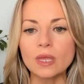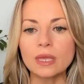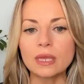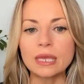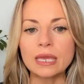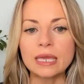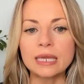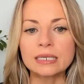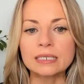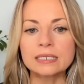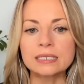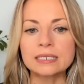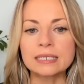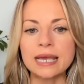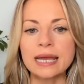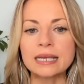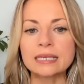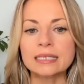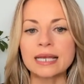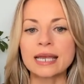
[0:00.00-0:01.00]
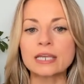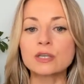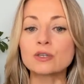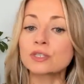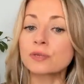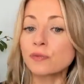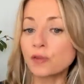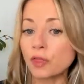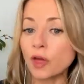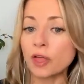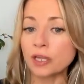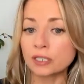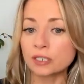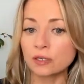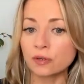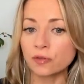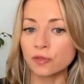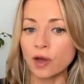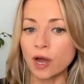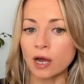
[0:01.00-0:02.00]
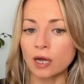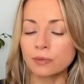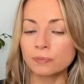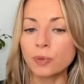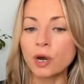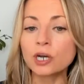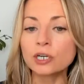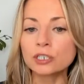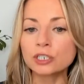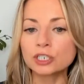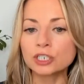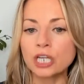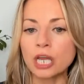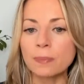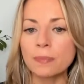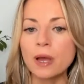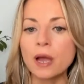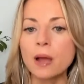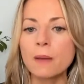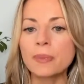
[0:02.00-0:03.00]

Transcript: It says, I use it for thought partnership,